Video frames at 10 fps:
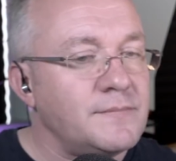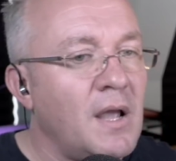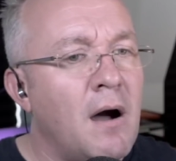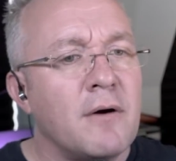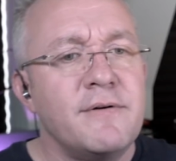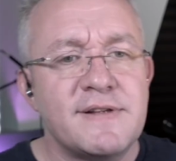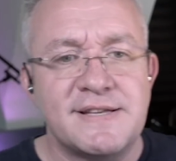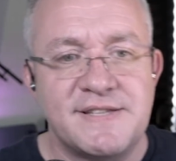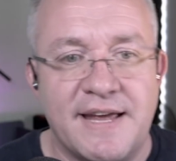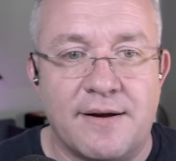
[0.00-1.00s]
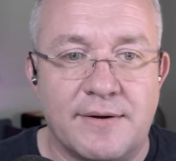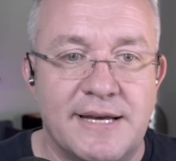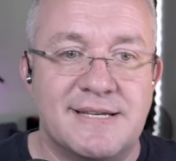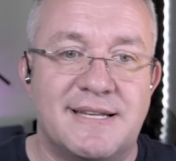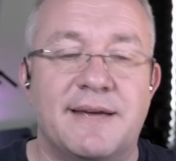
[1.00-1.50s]
Hargreaves Lansdown
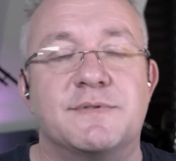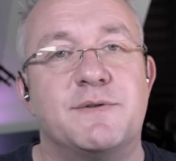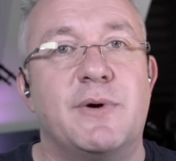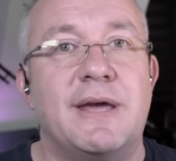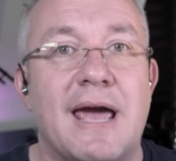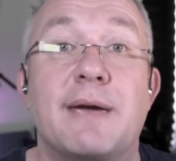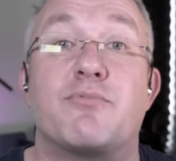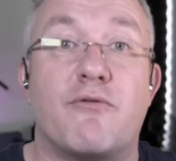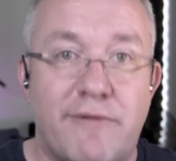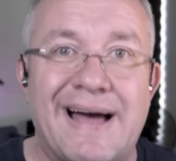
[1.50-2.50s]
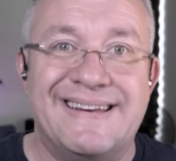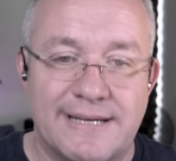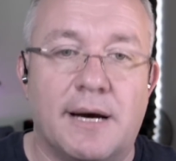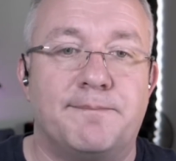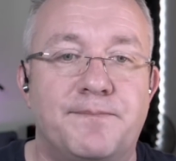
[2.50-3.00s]
is deemed to be a
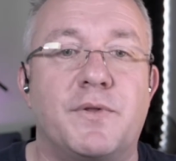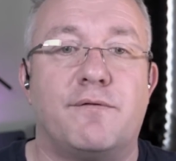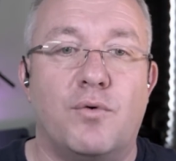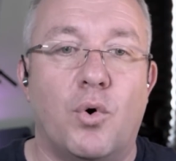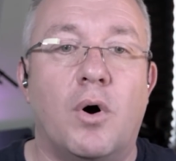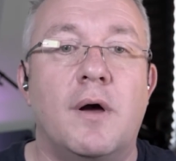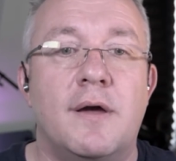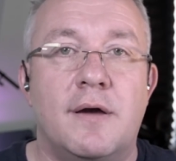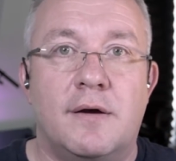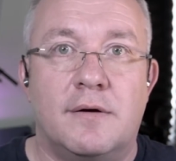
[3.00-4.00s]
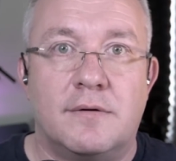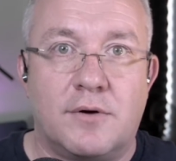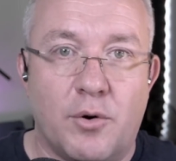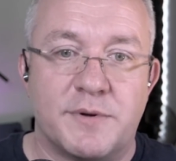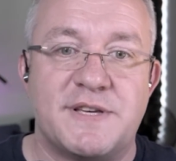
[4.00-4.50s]
provider for
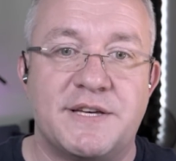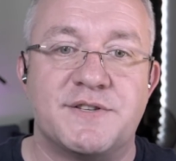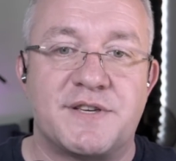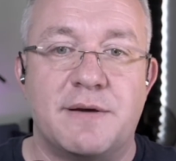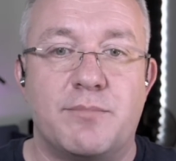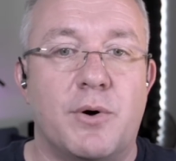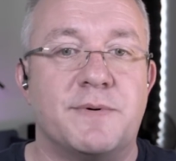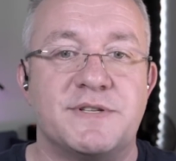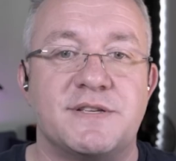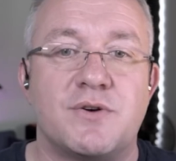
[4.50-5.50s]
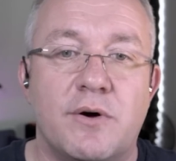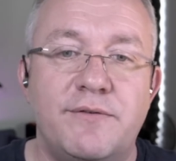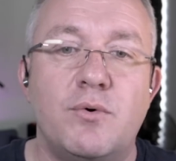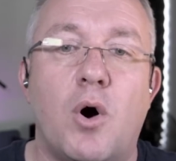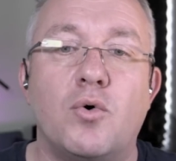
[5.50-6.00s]
compensation scheme purposes. So if
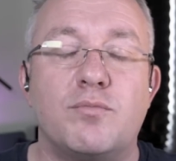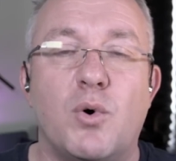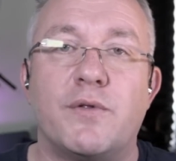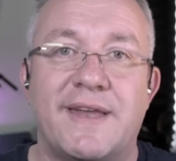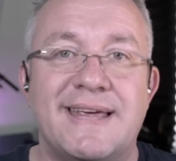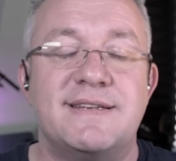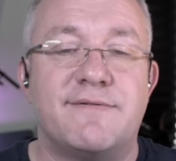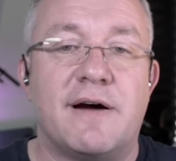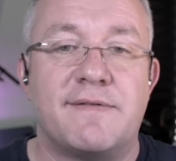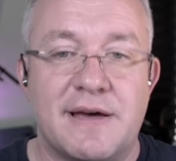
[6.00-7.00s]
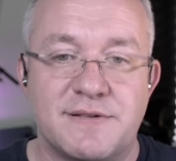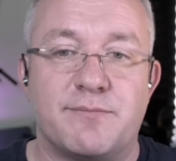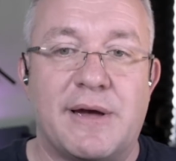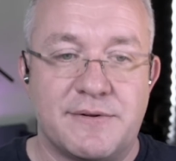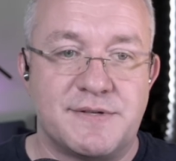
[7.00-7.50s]
you hold more than
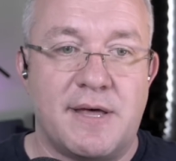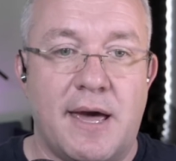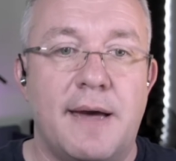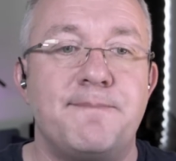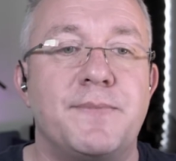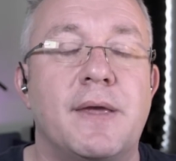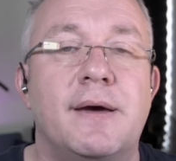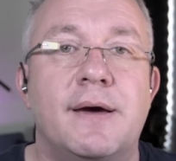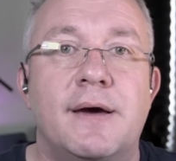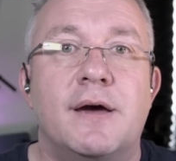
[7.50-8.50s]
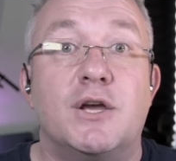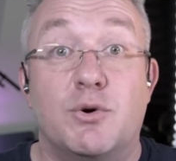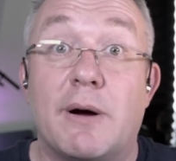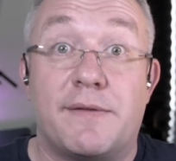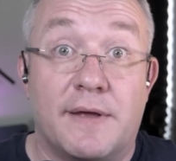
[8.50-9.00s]
£85,000 there,
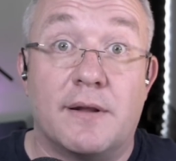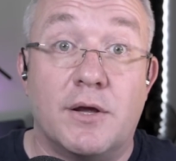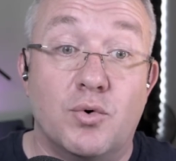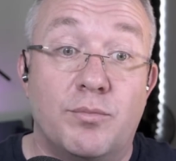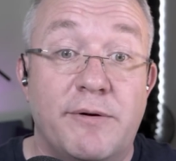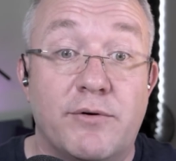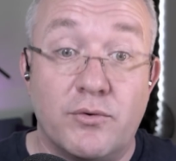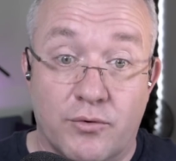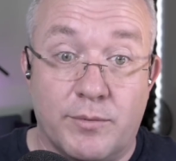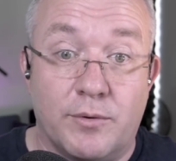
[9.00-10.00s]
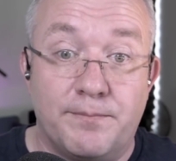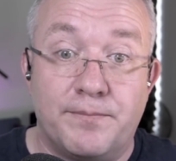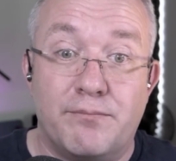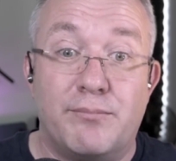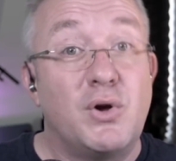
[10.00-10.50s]
you might think that you would be vulnerable,
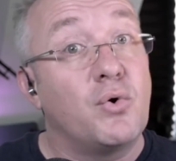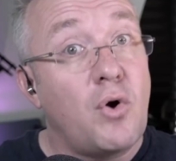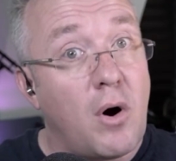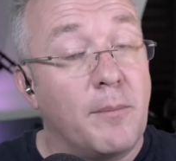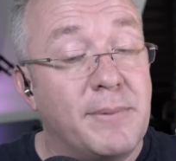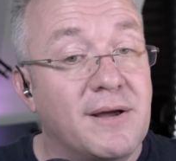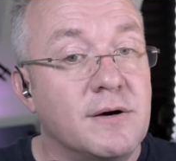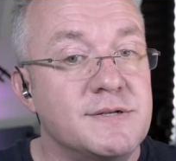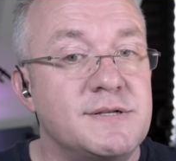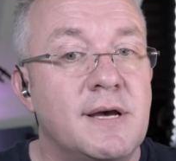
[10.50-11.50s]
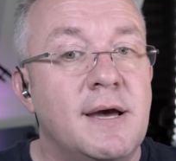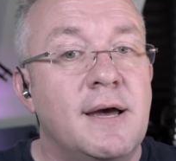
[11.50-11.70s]
but you're not, because